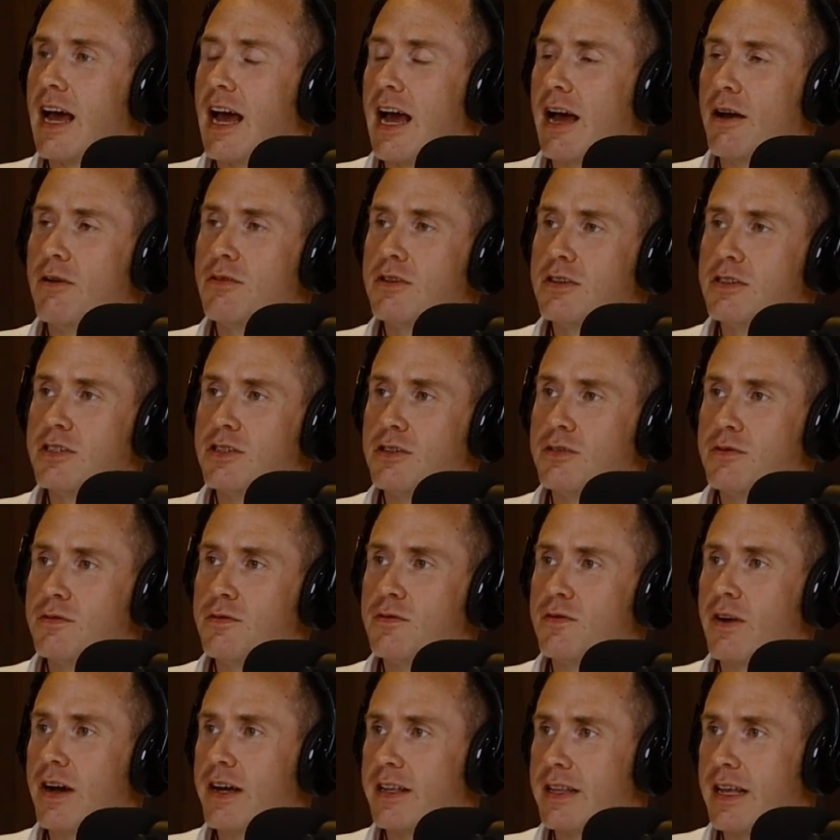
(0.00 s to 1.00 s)
how did you
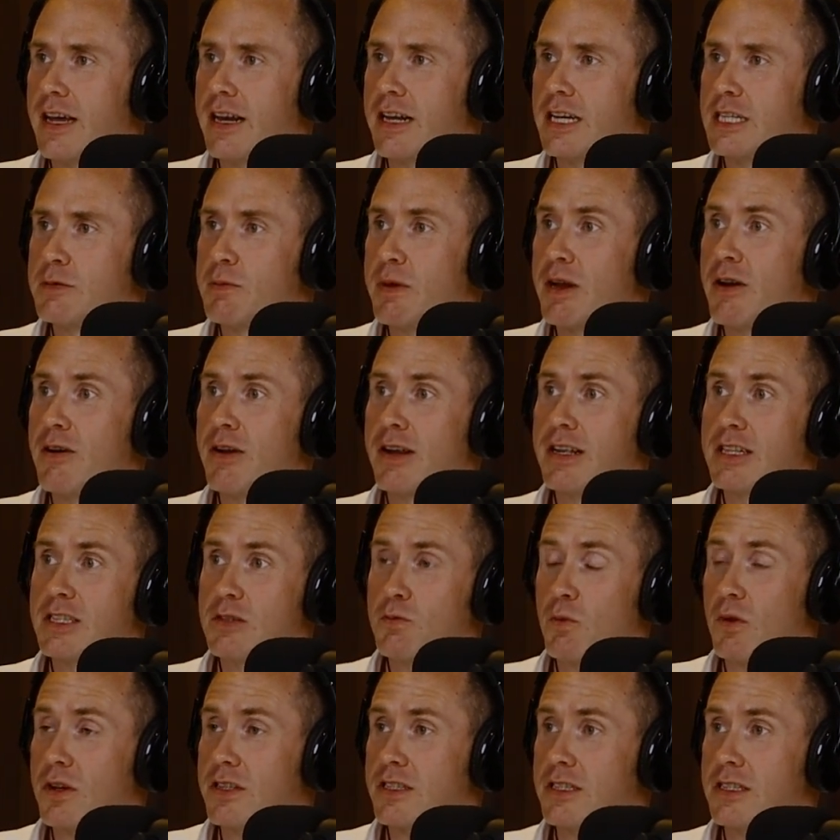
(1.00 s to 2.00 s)
find that
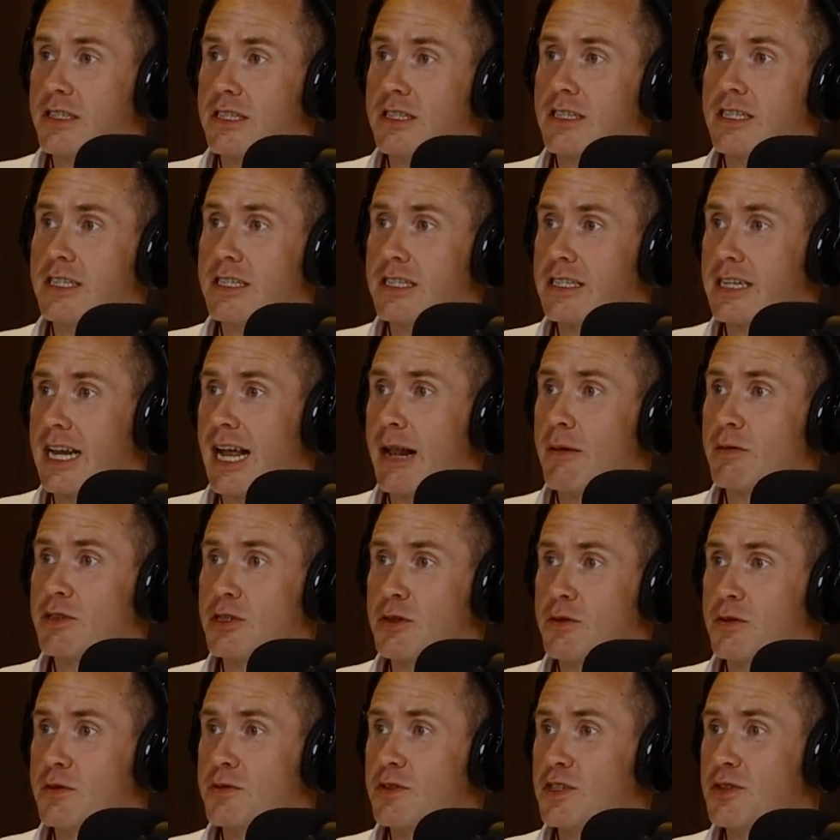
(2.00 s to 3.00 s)
experience? Did it help
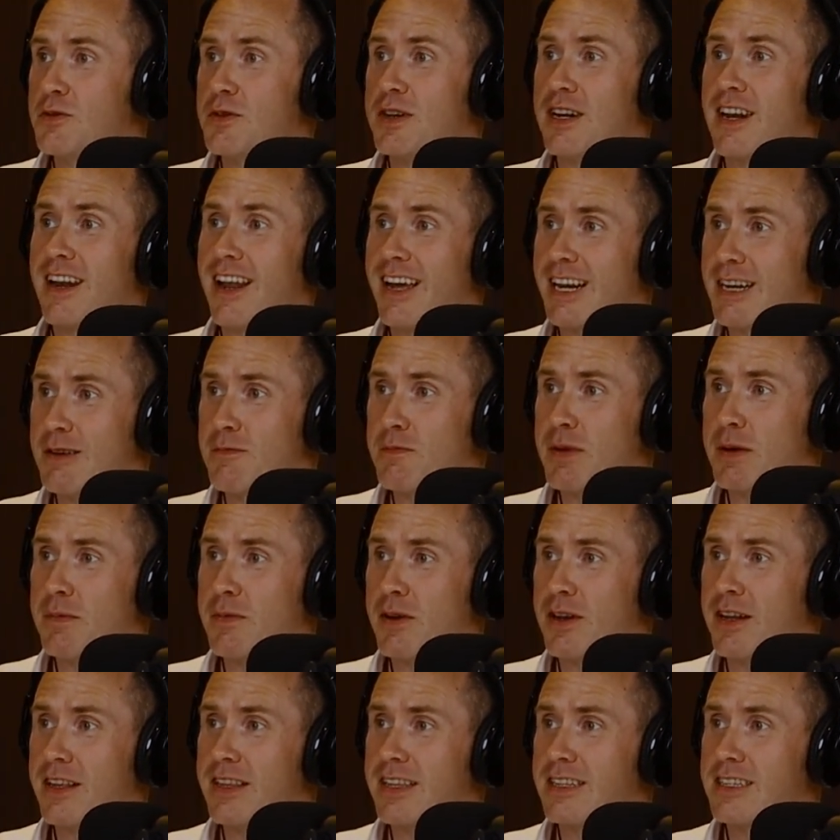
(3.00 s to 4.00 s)
to enlighten
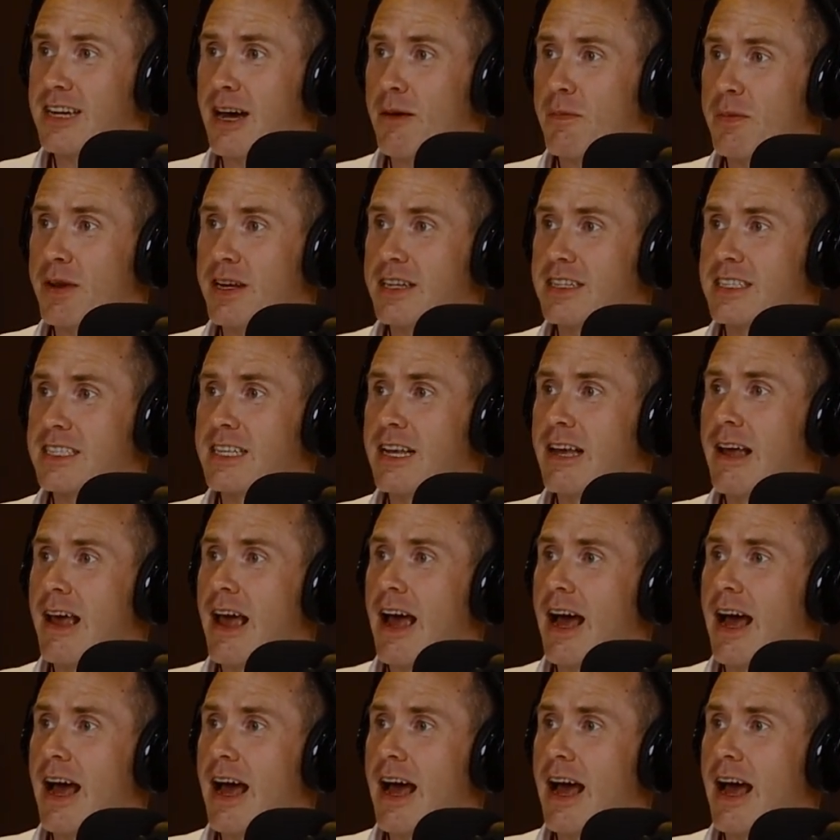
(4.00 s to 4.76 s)
people on the topics?